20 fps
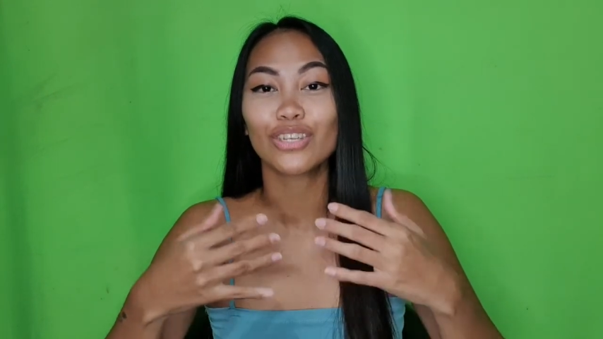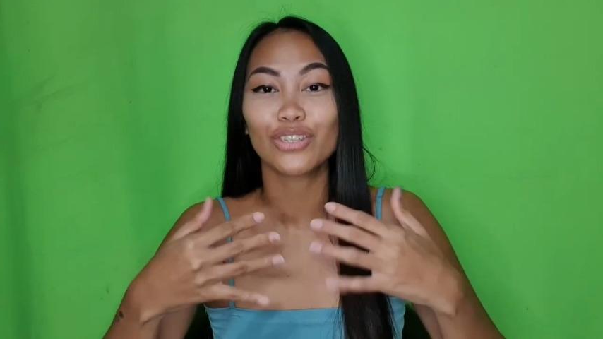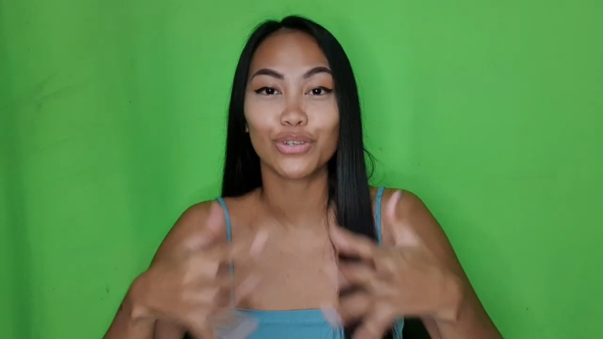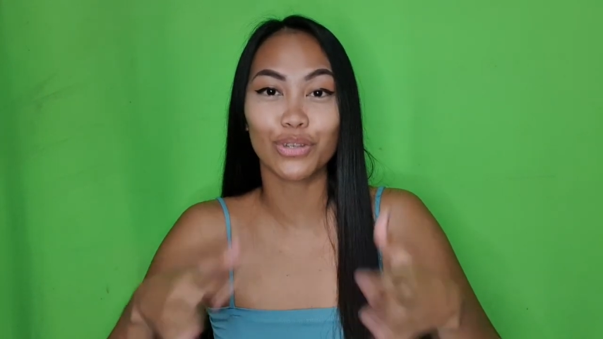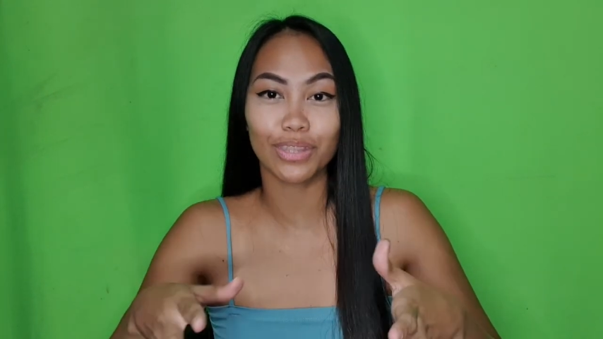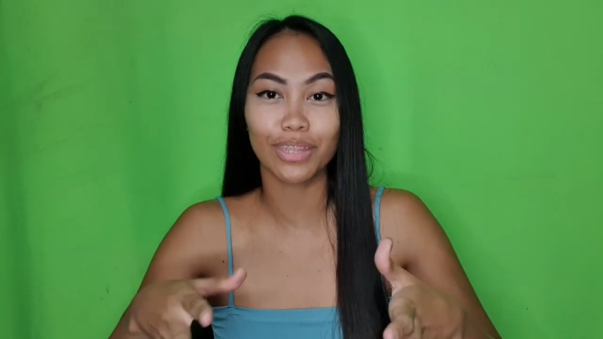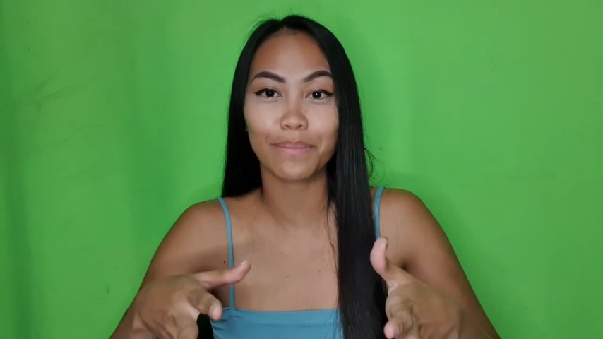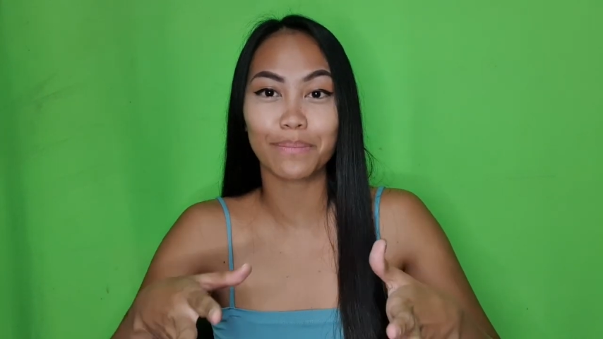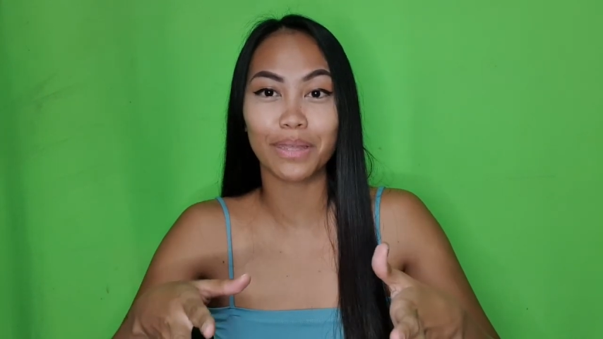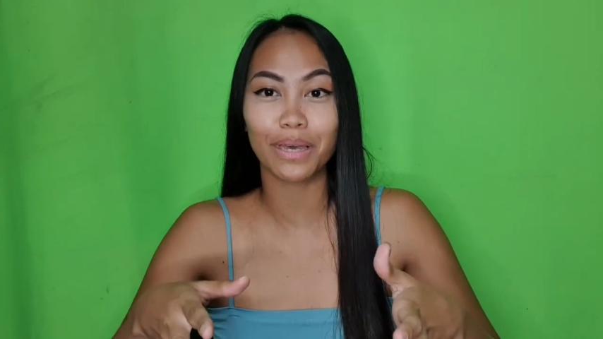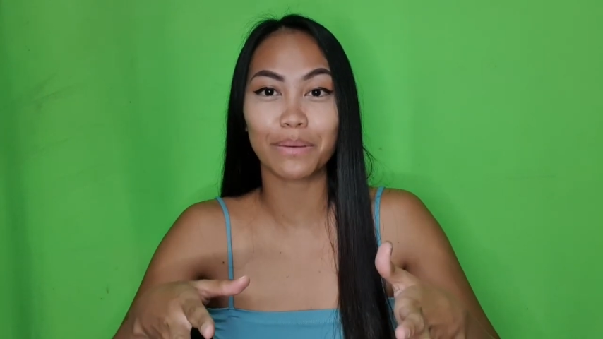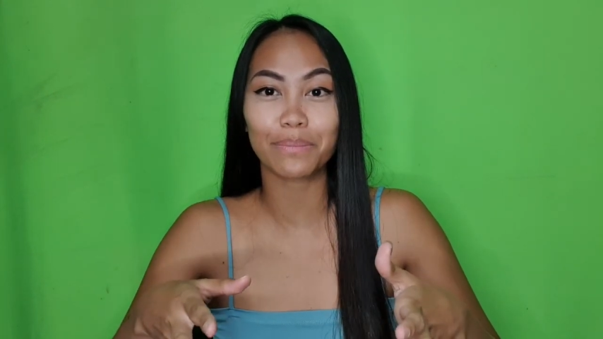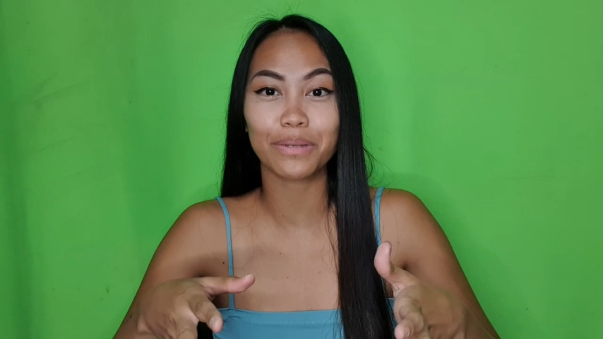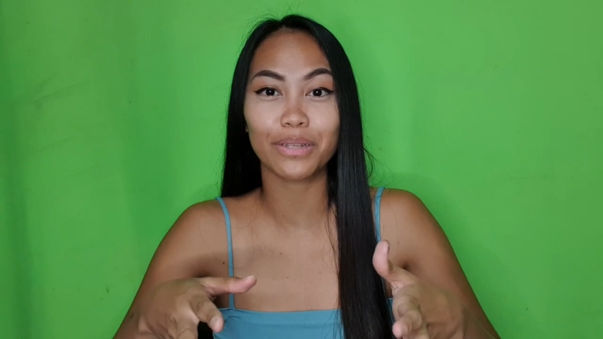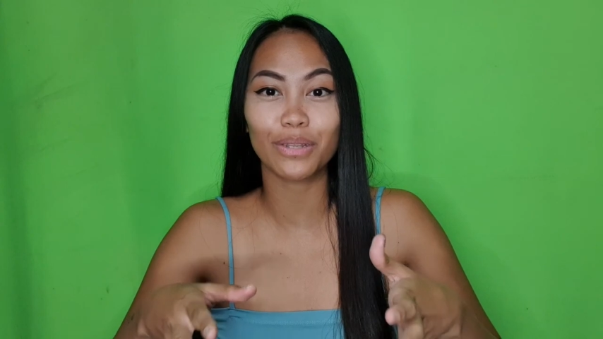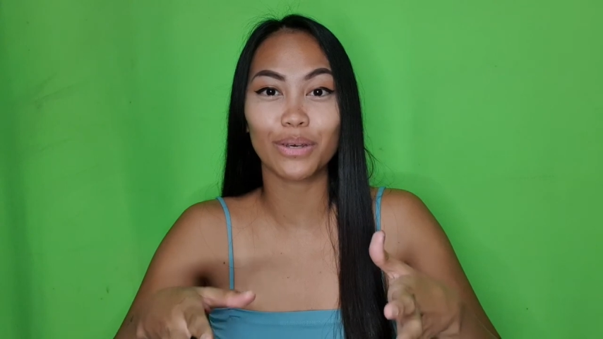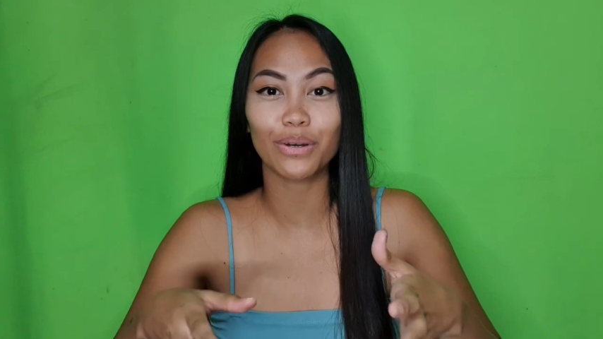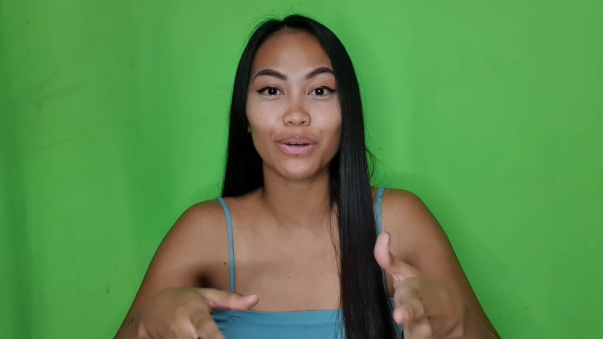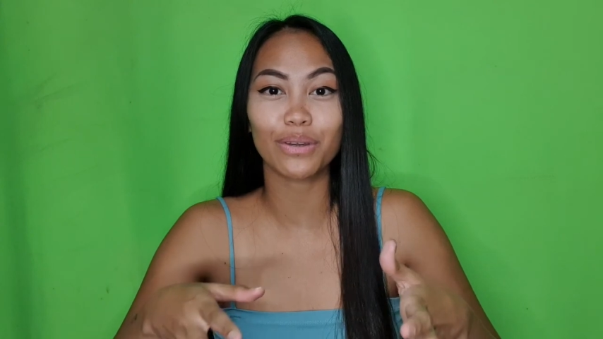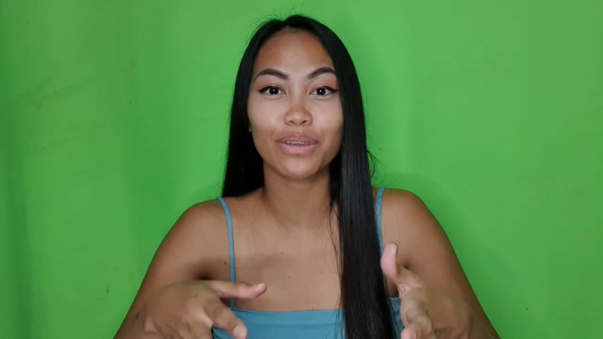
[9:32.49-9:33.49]
shoot them down
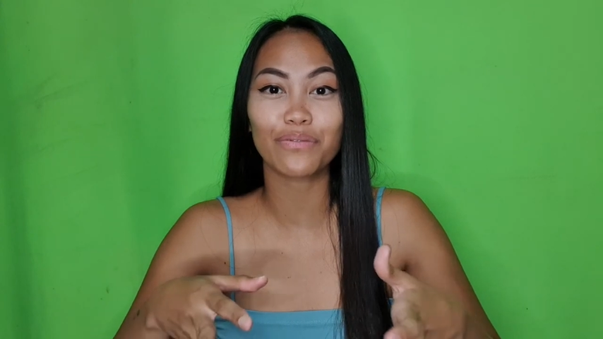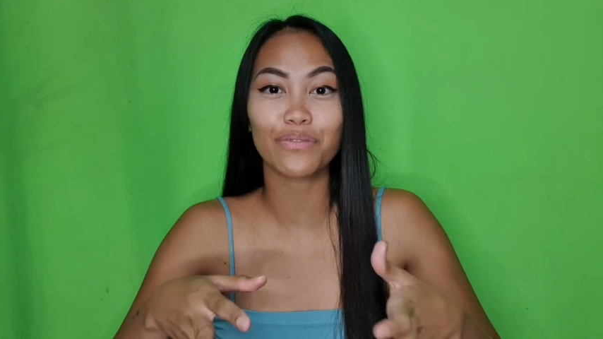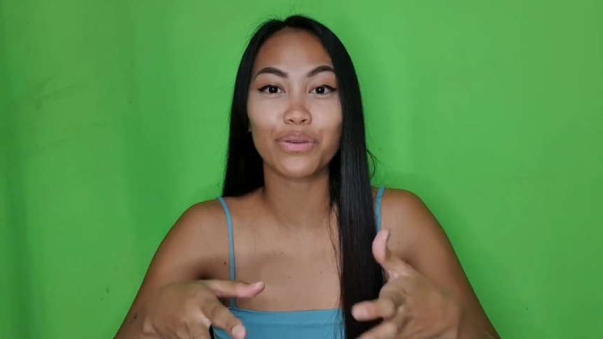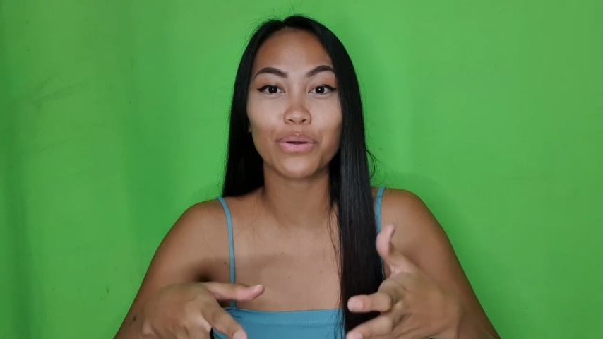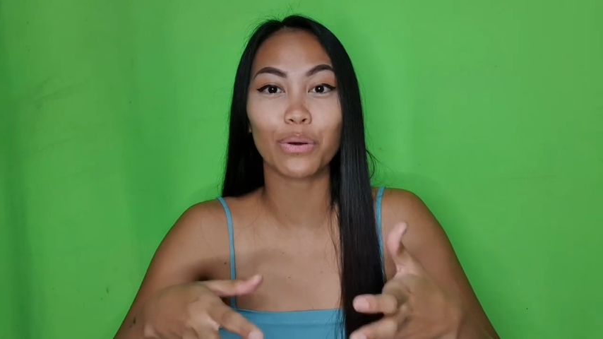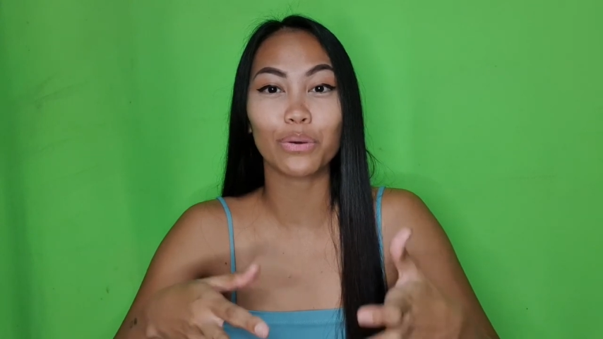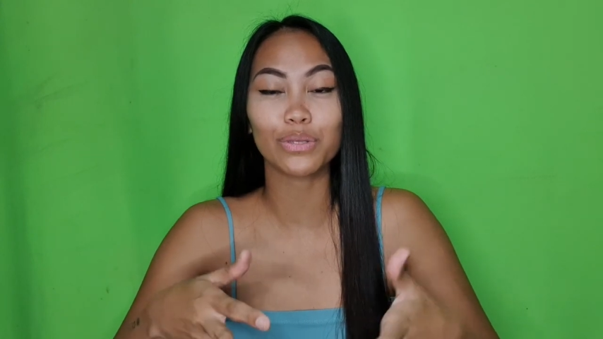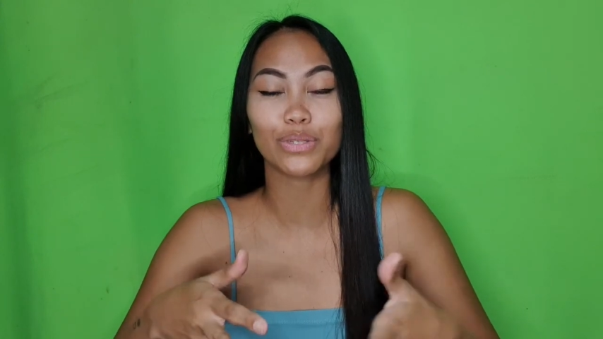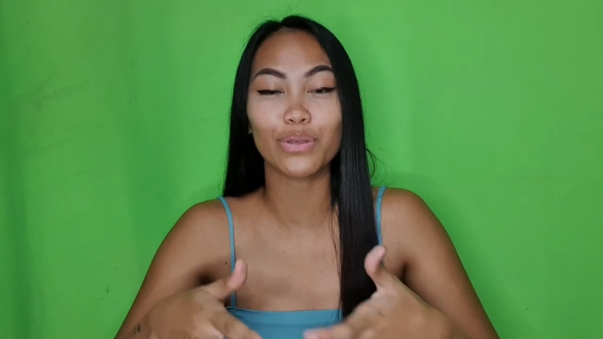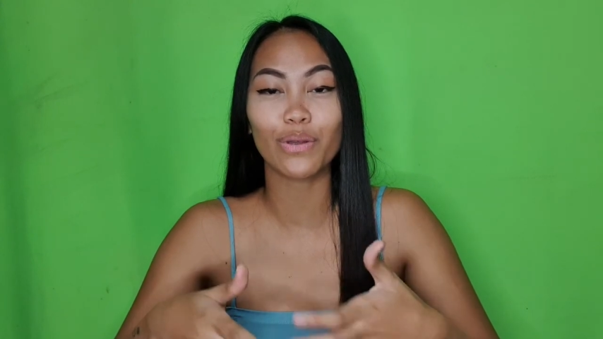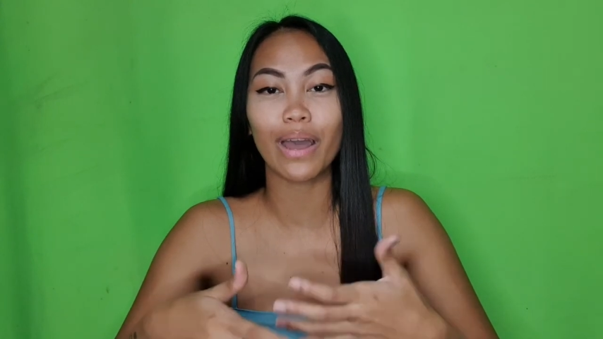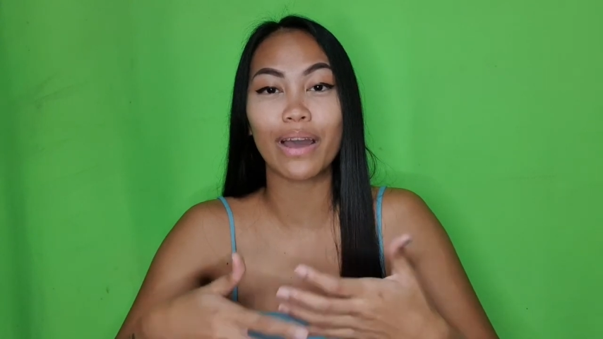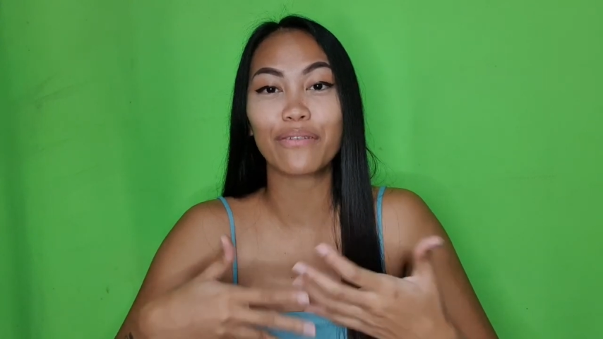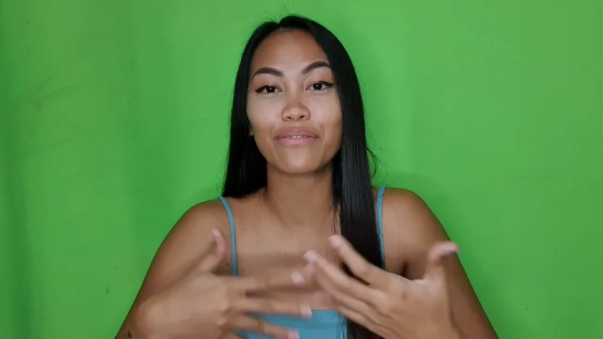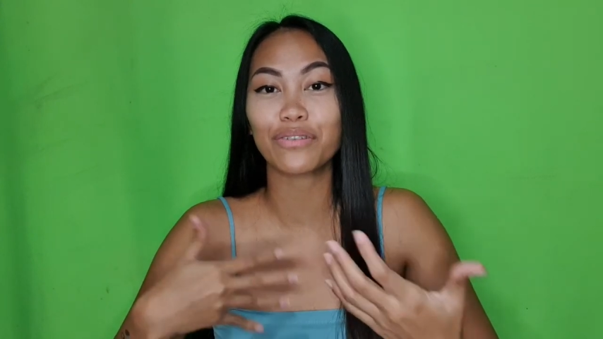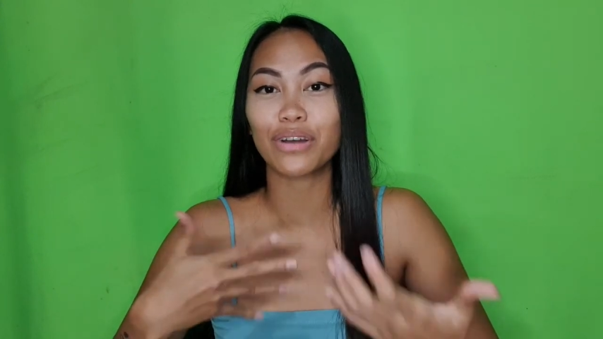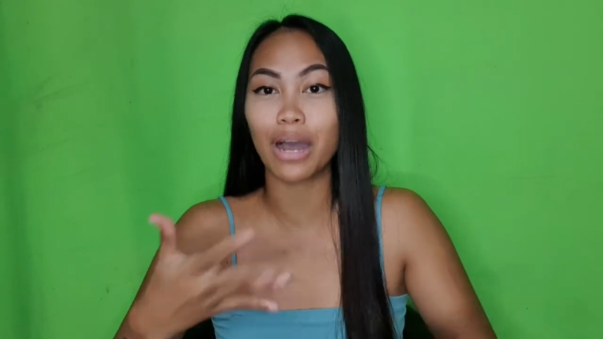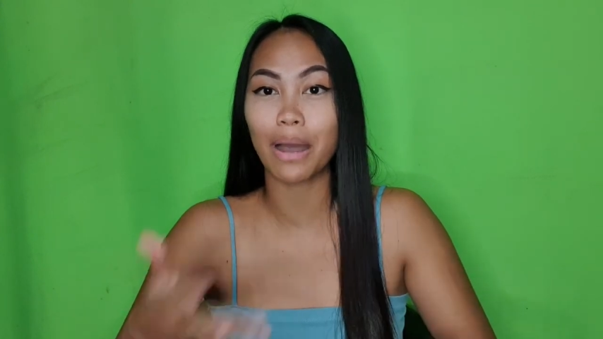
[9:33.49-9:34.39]
below. If you also have